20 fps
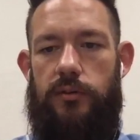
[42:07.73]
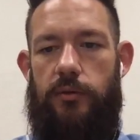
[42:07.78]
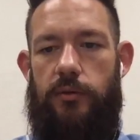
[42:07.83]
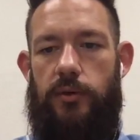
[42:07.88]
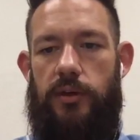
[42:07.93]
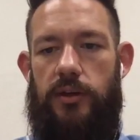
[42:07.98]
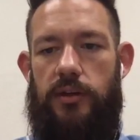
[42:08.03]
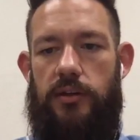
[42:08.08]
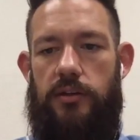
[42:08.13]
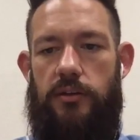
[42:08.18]
that
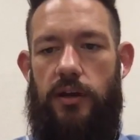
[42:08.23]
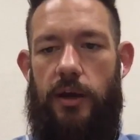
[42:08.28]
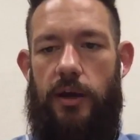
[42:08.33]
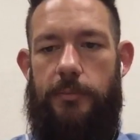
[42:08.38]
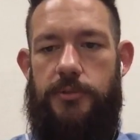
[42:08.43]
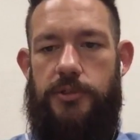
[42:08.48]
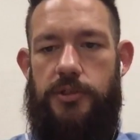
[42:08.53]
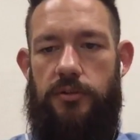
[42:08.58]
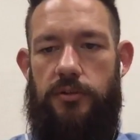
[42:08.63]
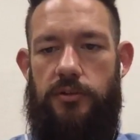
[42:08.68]
we could
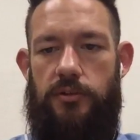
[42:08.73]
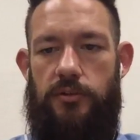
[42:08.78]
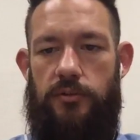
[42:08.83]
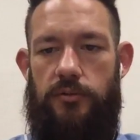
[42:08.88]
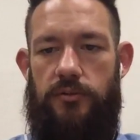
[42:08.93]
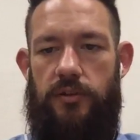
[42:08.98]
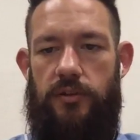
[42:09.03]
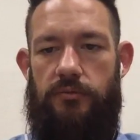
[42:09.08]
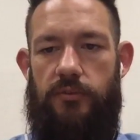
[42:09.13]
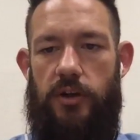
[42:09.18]
optionally
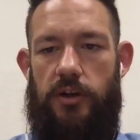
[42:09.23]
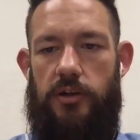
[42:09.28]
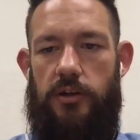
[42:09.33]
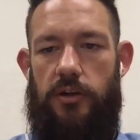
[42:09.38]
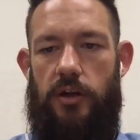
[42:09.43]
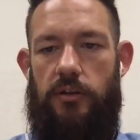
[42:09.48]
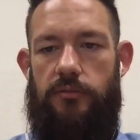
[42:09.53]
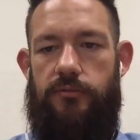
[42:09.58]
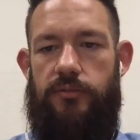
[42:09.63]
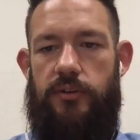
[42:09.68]
turn stuff on and
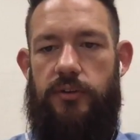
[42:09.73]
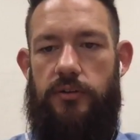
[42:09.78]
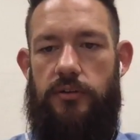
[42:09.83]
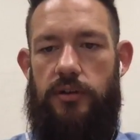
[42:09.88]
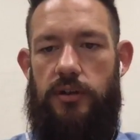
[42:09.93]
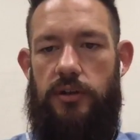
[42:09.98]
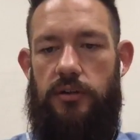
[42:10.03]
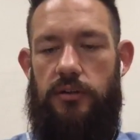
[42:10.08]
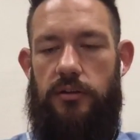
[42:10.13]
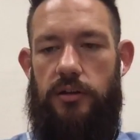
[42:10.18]
off
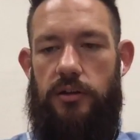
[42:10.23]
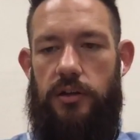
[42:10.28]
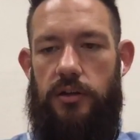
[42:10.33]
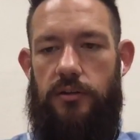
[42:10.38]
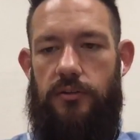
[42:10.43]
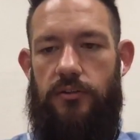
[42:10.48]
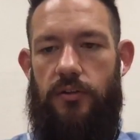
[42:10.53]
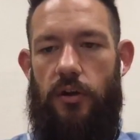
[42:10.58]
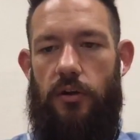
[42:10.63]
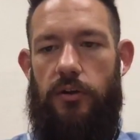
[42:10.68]
and
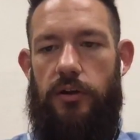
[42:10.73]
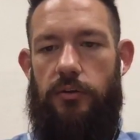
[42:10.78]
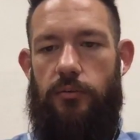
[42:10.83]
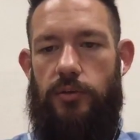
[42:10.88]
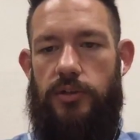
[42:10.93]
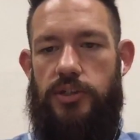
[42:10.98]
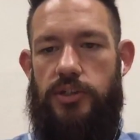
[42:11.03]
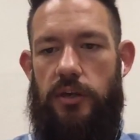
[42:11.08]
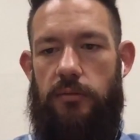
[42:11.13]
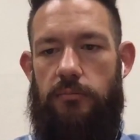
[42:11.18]
install it,
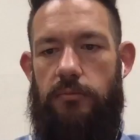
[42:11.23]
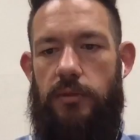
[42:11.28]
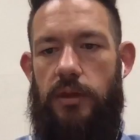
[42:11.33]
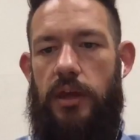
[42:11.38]
which I'm